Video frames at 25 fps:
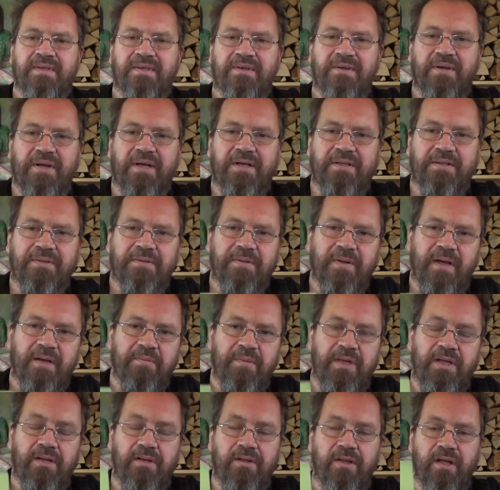Right, I
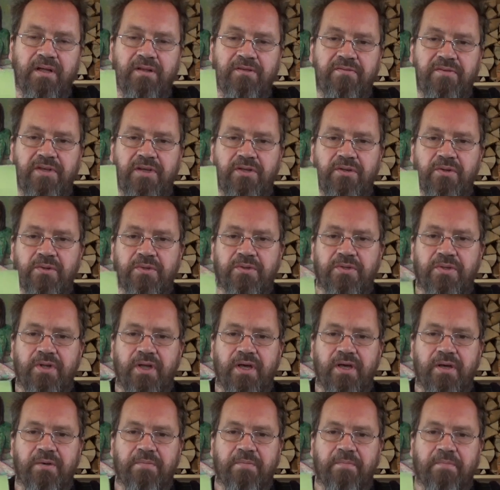made another video
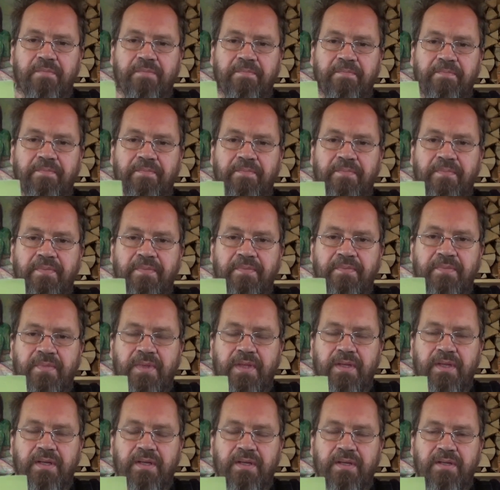today,
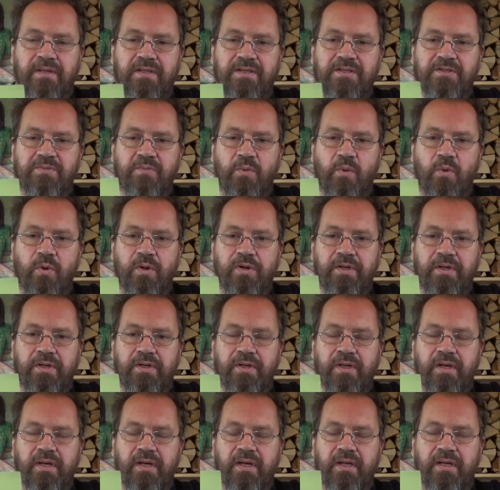this
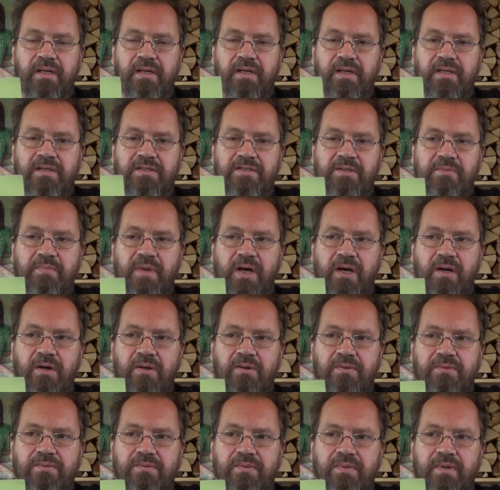morning, and it's
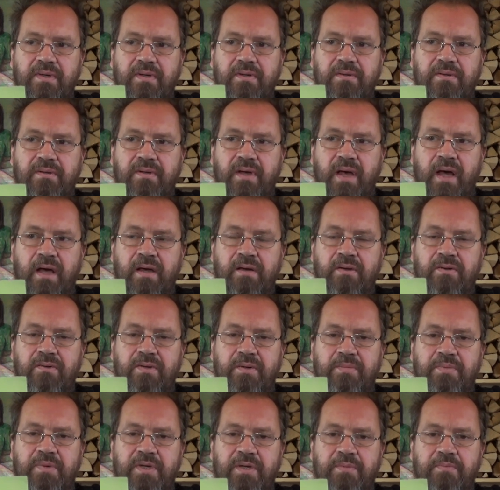about
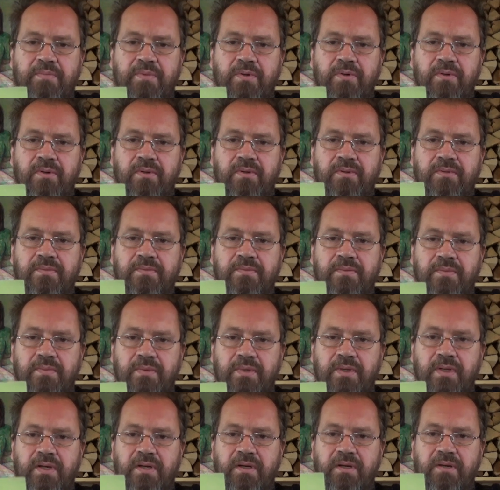angry people,
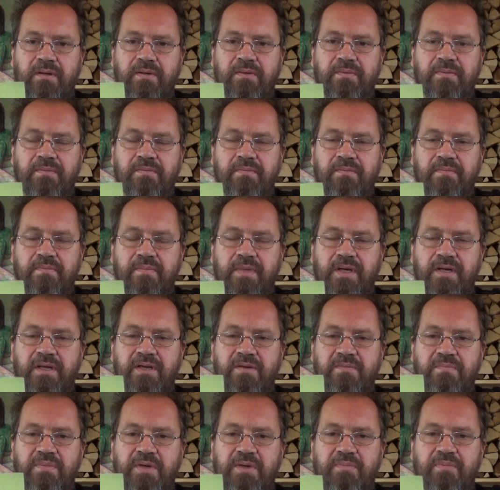yeah,
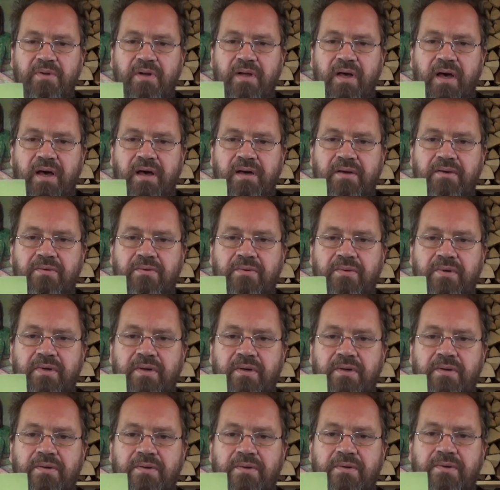making people angry,
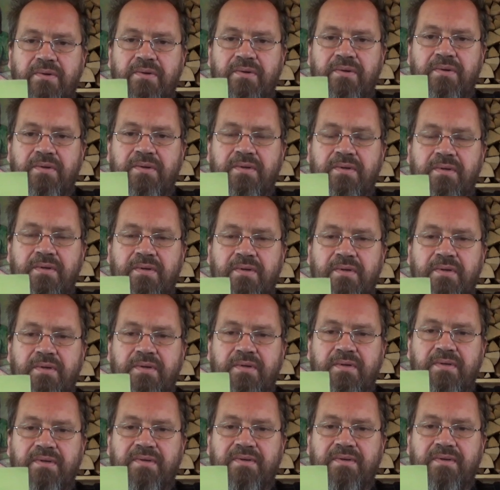
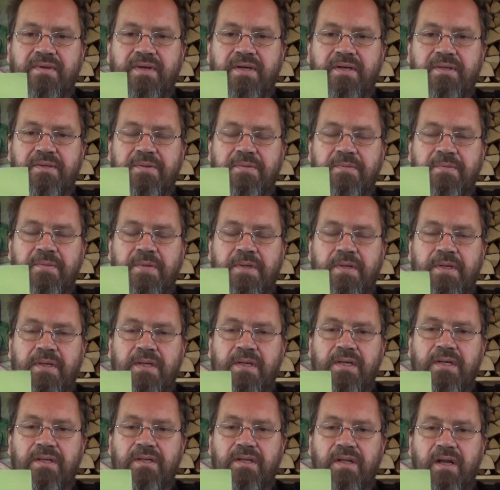right?
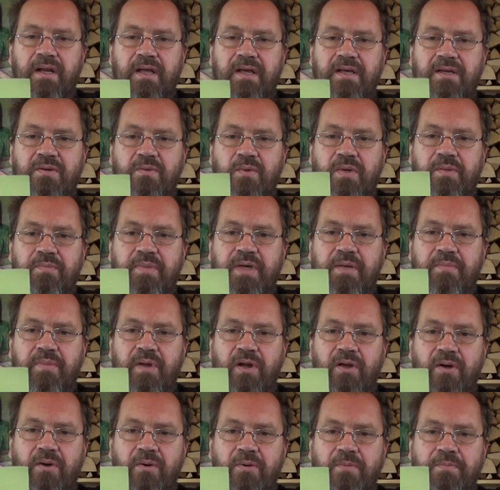The link will be
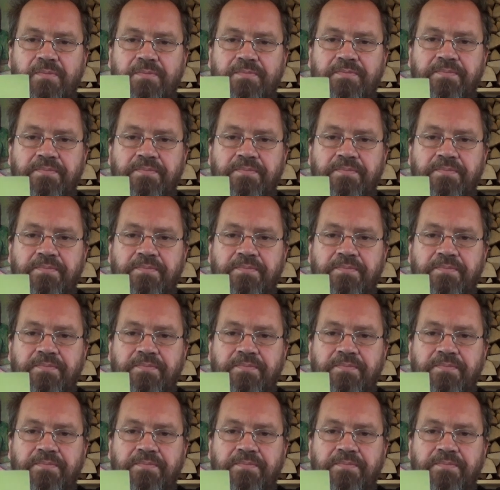below.